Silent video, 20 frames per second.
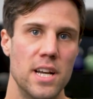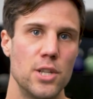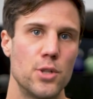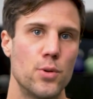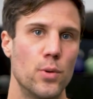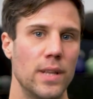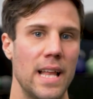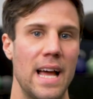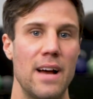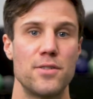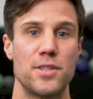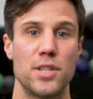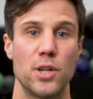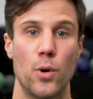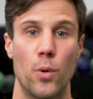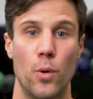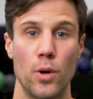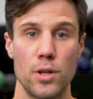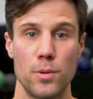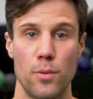to allow us to
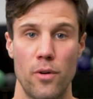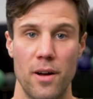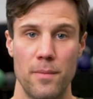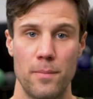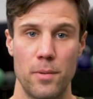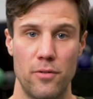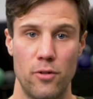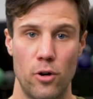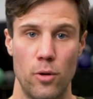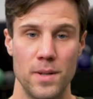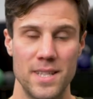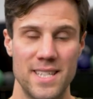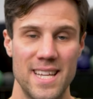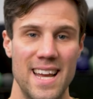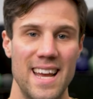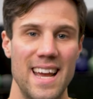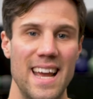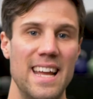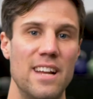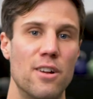quantify performance
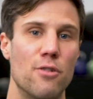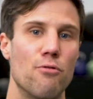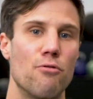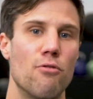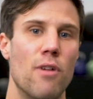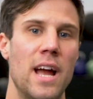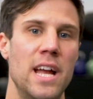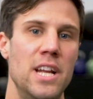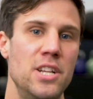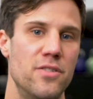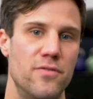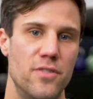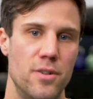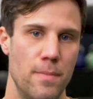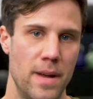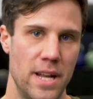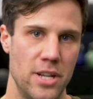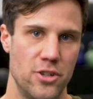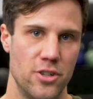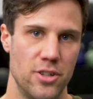in a range of
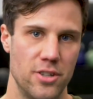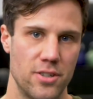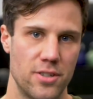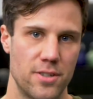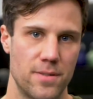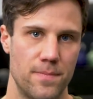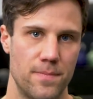dimensions.